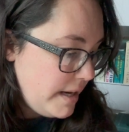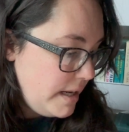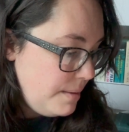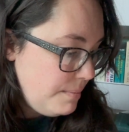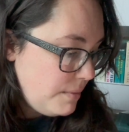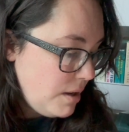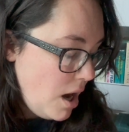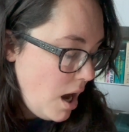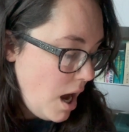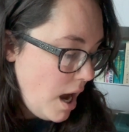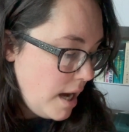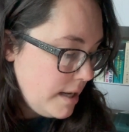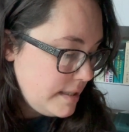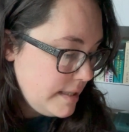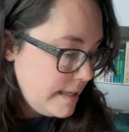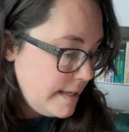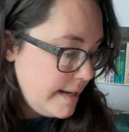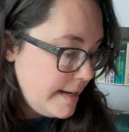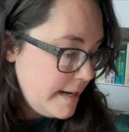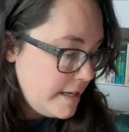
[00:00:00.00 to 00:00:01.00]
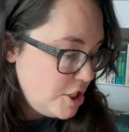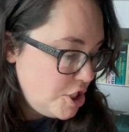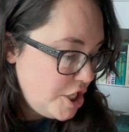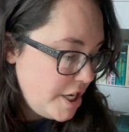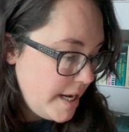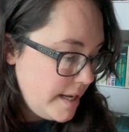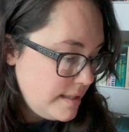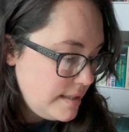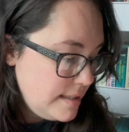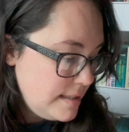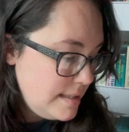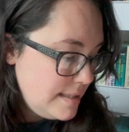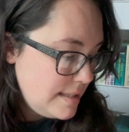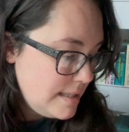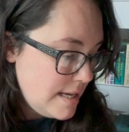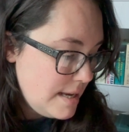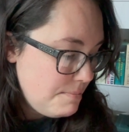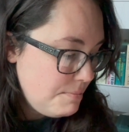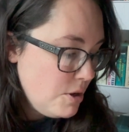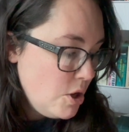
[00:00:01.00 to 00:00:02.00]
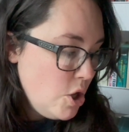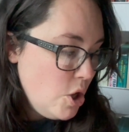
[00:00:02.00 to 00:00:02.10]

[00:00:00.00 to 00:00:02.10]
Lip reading: him caught in an enchanted sleep.